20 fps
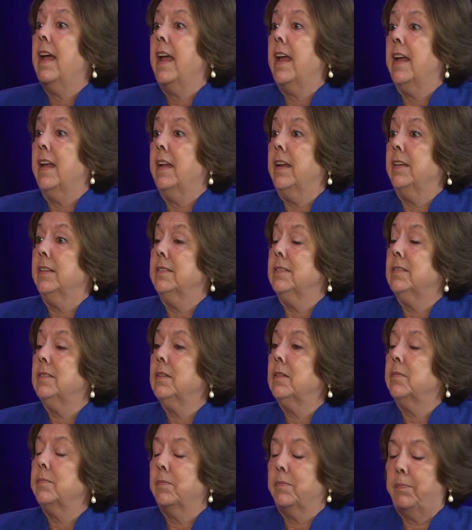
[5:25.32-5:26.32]
And
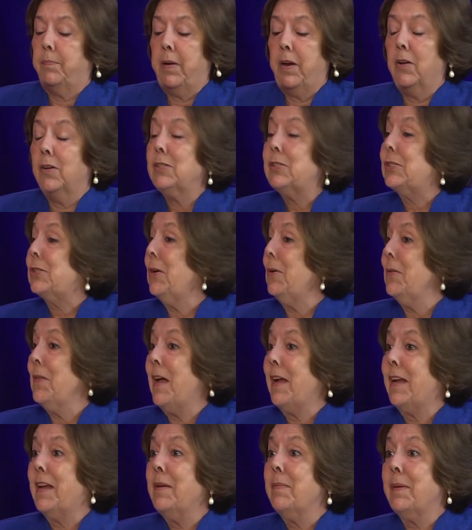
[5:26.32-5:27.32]
parents don't
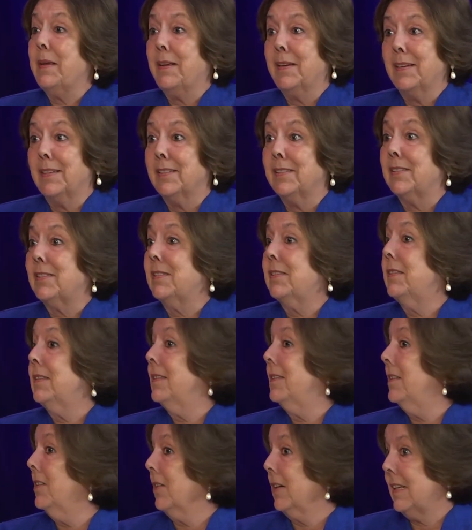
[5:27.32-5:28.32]
like it because
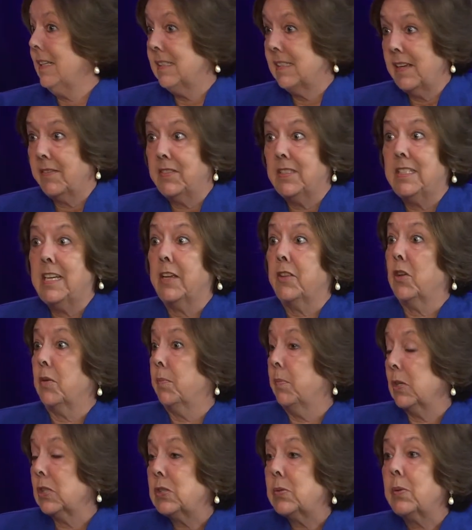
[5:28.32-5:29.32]
their kids have to take their
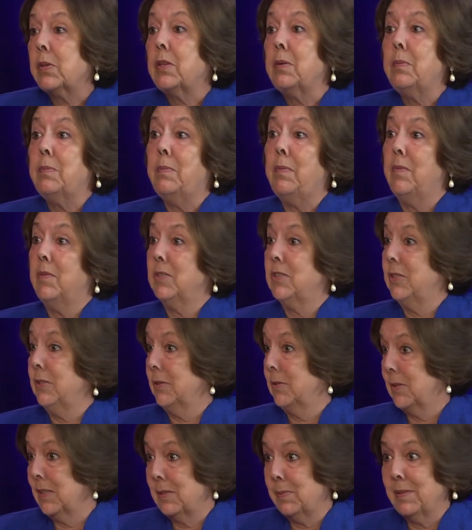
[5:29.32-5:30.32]
books with them to
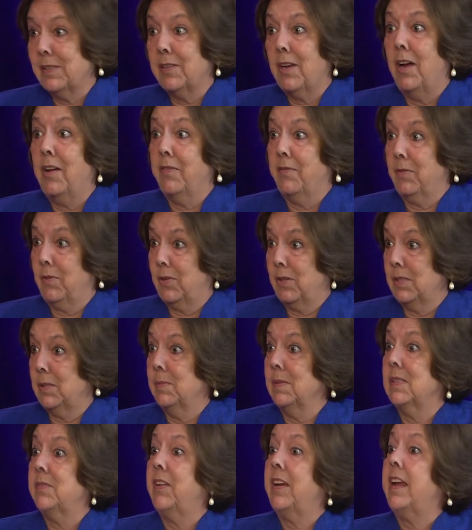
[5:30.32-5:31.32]
Christmas on
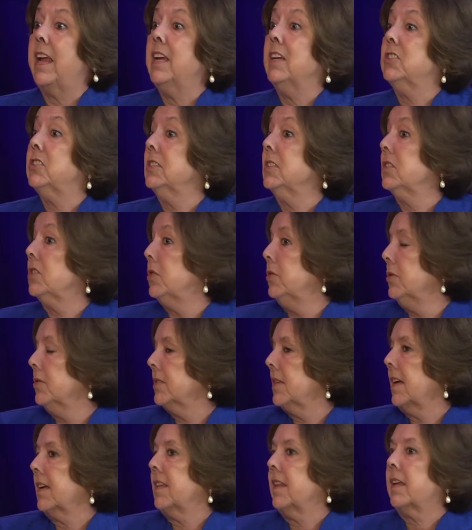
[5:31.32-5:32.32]
Christmas vacation.
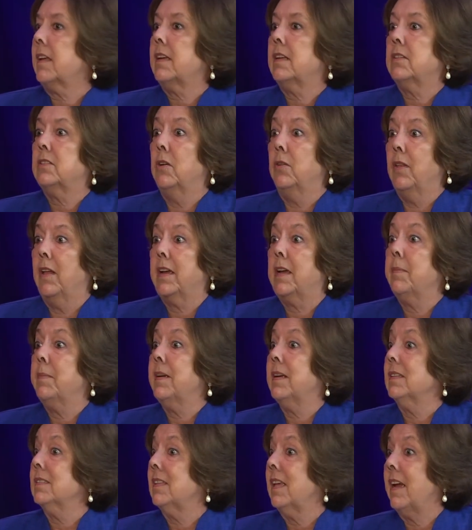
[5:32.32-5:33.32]
Students don't like it
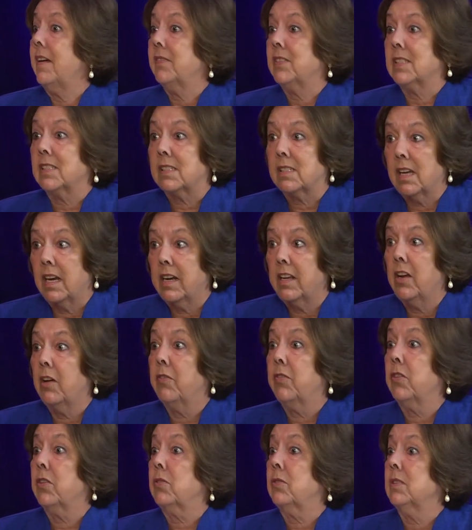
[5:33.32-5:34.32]
because they have to study
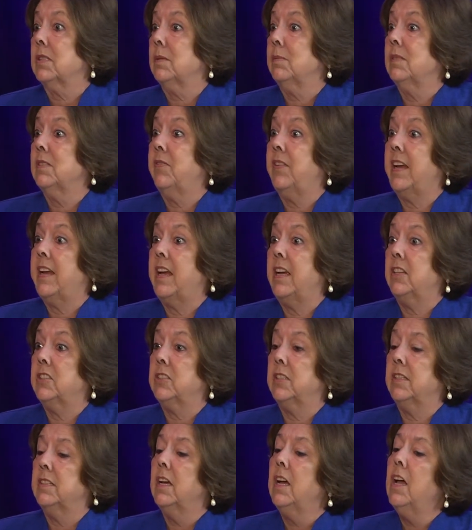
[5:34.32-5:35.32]
over the Christmas
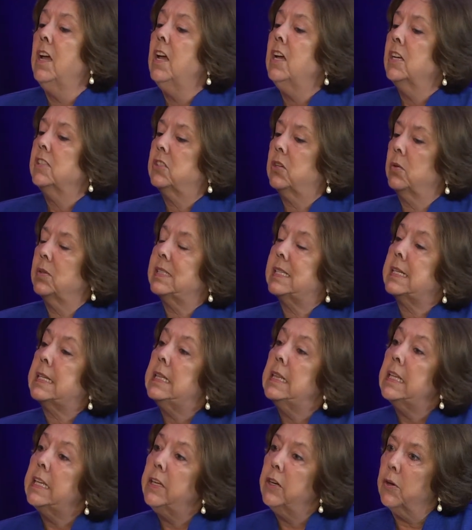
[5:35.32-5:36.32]
vacation. So it's a
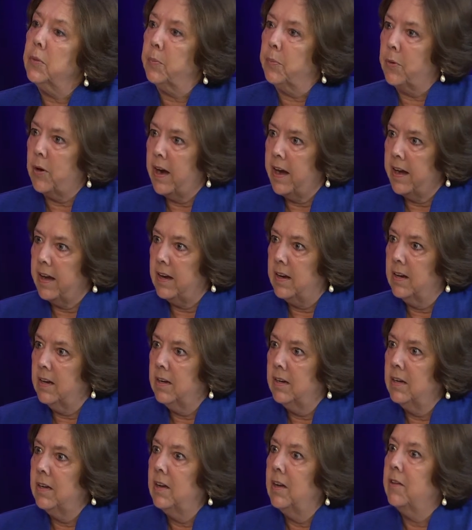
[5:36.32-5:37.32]
cleaner break
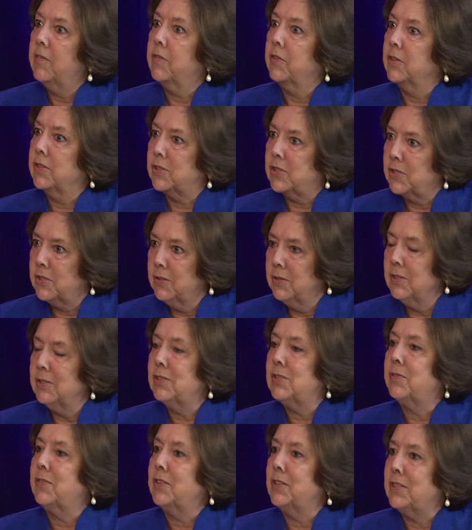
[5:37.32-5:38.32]
for the
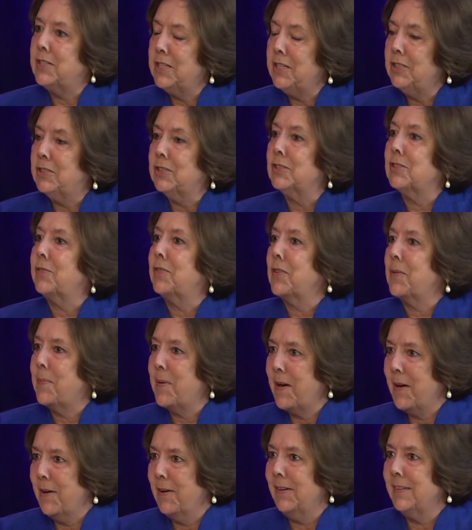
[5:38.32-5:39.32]
students, for the teachers, for the
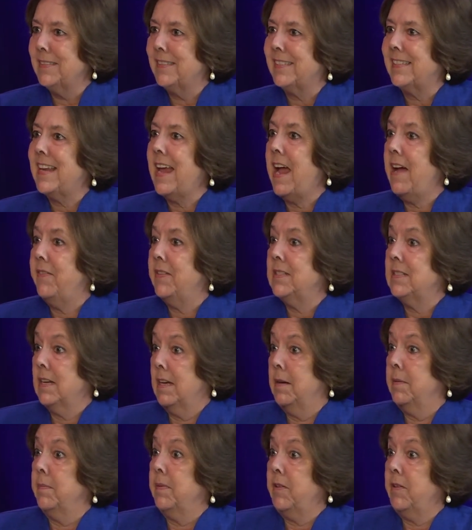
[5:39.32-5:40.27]
parents to have it done